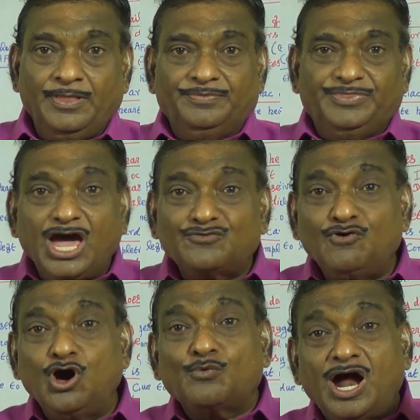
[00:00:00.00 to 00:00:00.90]

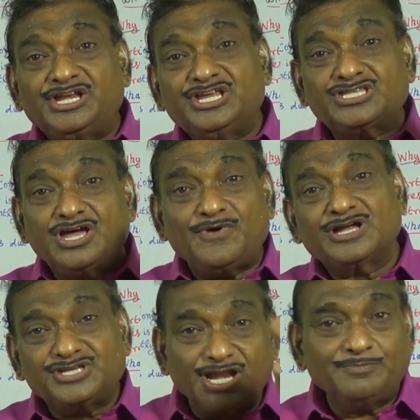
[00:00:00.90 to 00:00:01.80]
Therefore, what is the
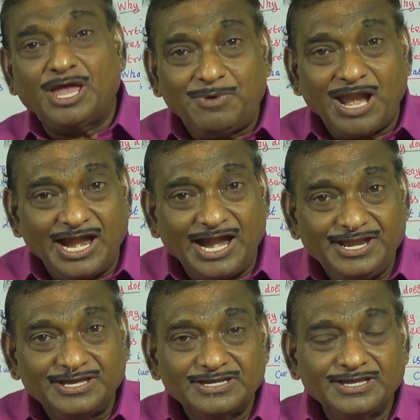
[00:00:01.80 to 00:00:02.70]
function of the
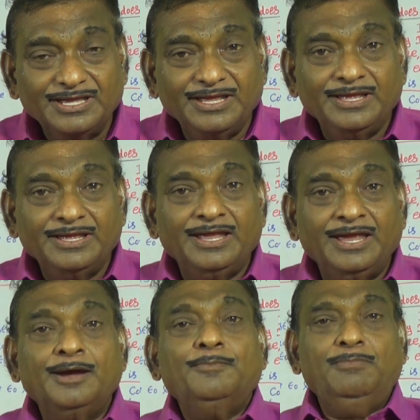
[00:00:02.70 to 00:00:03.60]
blood?
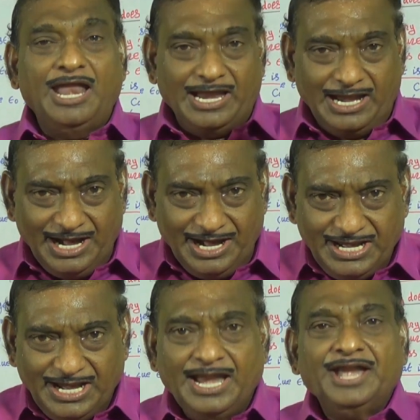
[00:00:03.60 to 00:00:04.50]

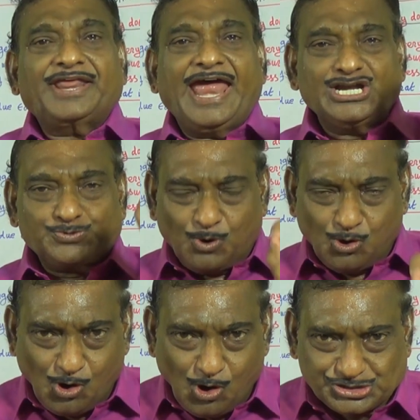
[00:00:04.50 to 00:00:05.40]
Blood
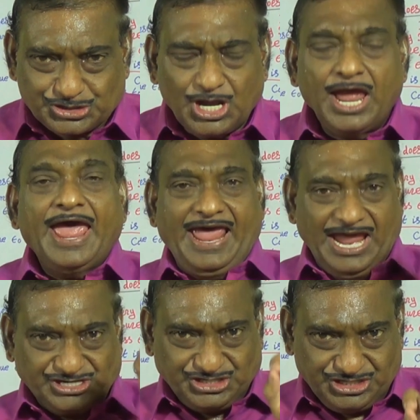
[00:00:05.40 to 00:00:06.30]
transports
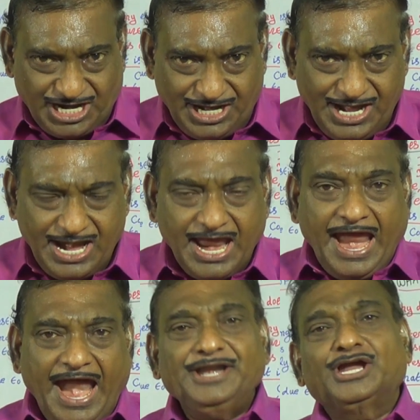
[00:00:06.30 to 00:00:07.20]
oxygen
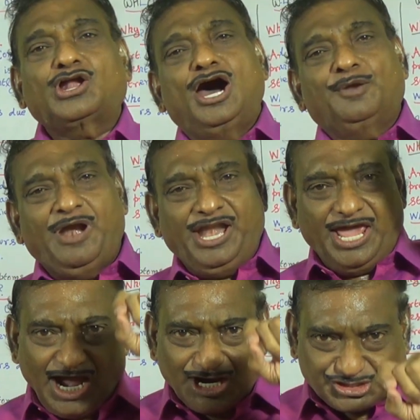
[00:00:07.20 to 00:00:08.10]
and carbon
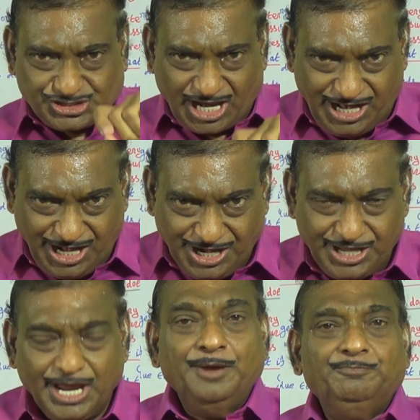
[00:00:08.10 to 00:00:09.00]

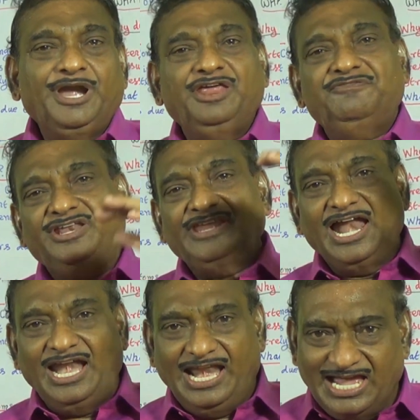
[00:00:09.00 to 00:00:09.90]
dioxide between
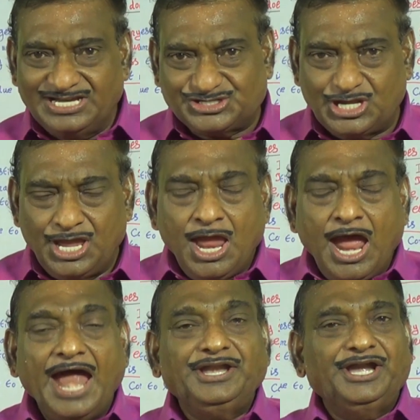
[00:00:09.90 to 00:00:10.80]
the lungs
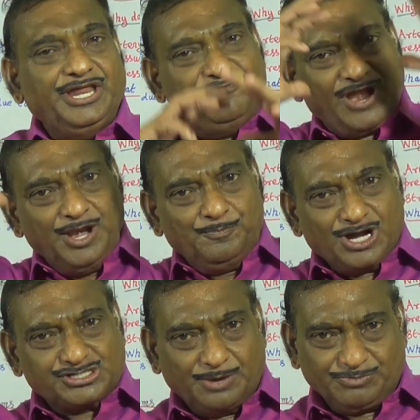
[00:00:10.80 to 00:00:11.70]
and different
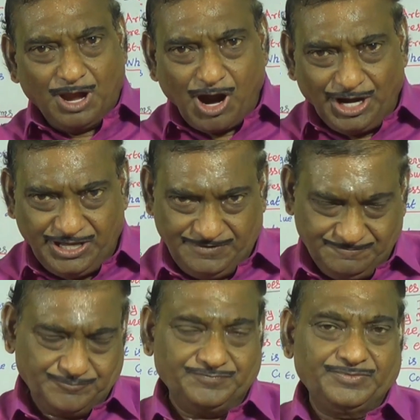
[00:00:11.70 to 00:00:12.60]
parts of the body.